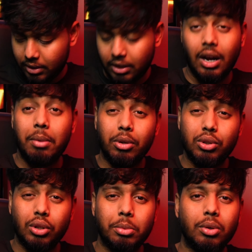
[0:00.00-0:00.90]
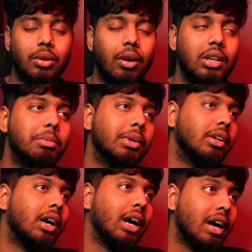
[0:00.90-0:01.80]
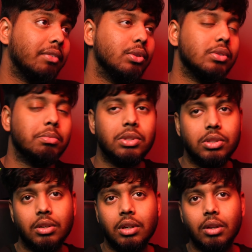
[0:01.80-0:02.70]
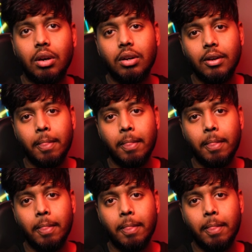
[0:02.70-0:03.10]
I'm not sure about Dolly, but I have used Midjourney a lot.